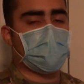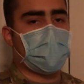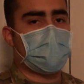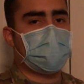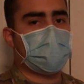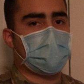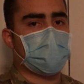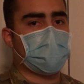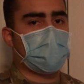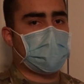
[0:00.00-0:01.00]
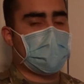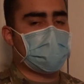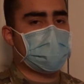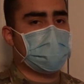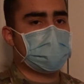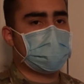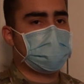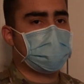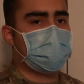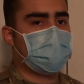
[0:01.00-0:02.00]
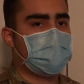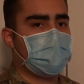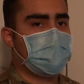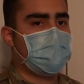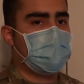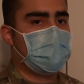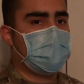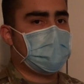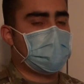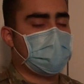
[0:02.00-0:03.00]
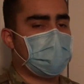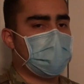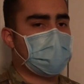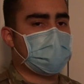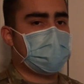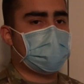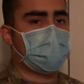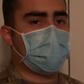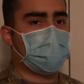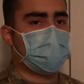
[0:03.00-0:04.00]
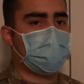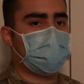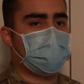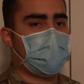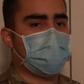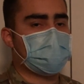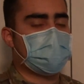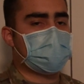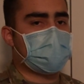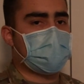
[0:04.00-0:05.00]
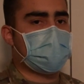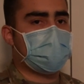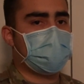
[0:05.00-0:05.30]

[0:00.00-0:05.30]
when and how to use them. And then you as a leader will be able to decide